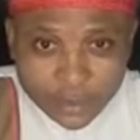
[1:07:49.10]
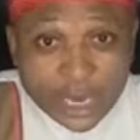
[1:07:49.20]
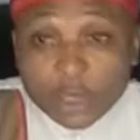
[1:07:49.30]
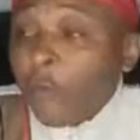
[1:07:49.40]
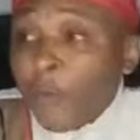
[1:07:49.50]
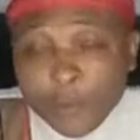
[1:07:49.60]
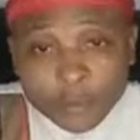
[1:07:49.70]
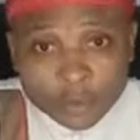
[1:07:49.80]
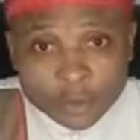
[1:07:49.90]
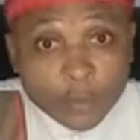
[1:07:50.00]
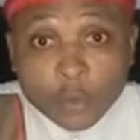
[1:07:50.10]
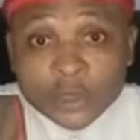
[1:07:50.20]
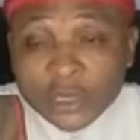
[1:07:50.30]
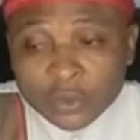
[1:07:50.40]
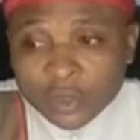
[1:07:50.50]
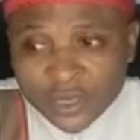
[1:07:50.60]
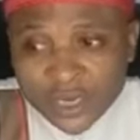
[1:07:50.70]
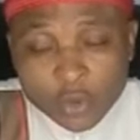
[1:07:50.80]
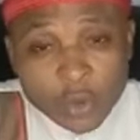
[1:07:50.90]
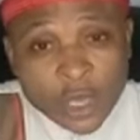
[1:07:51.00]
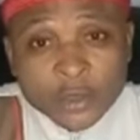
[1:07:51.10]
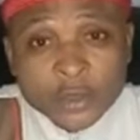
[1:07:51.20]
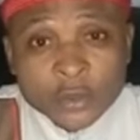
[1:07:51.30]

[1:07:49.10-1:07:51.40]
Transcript: A lot of people, some coordinators ran away.